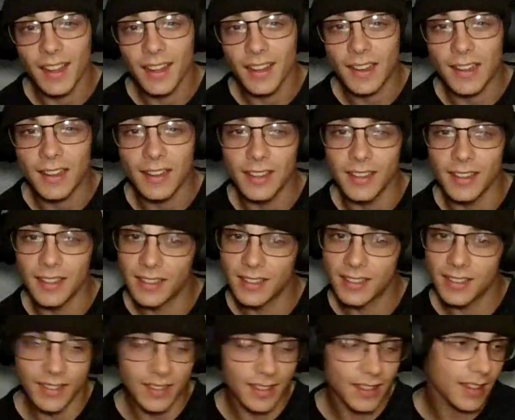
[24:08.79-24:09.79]

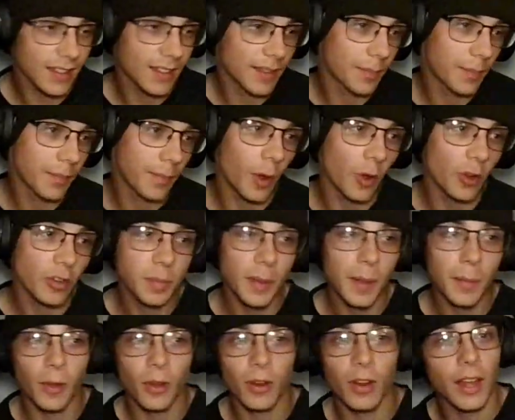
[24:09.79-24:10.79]
Because most
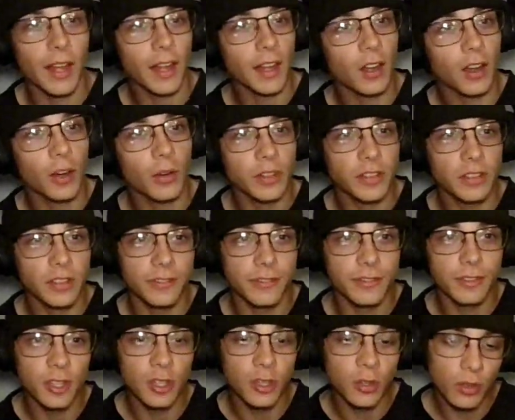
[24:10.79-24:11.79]
people are like, oh, it's a
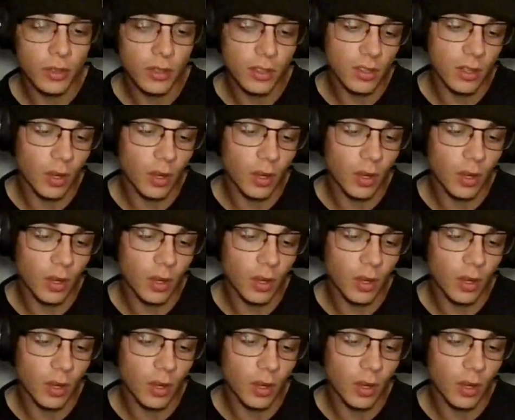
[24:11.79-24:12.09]
fluke.